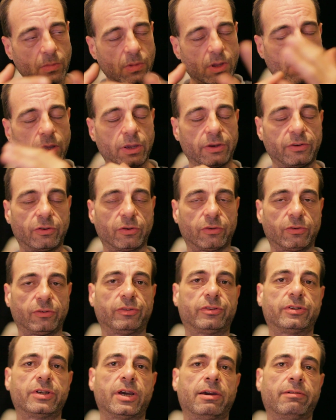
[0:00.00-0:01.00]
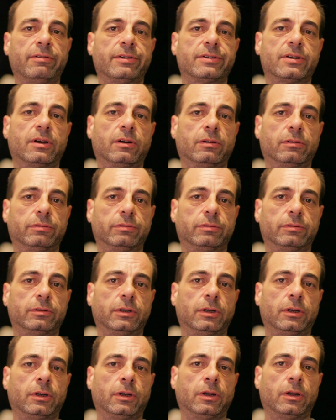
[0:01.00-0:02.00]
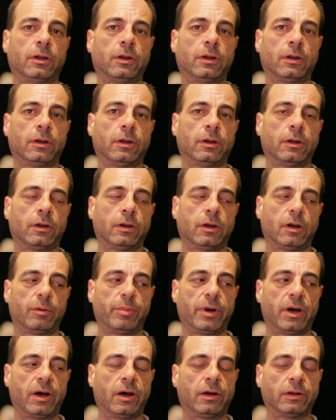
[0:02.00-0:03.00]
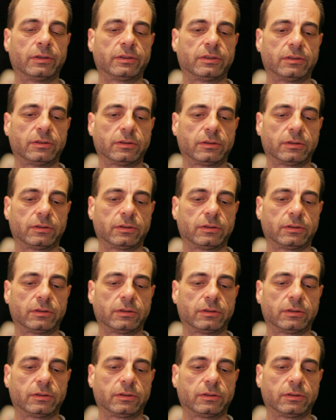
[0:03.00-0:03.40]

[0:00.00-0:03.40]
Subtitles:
it doesn't tear itself apart.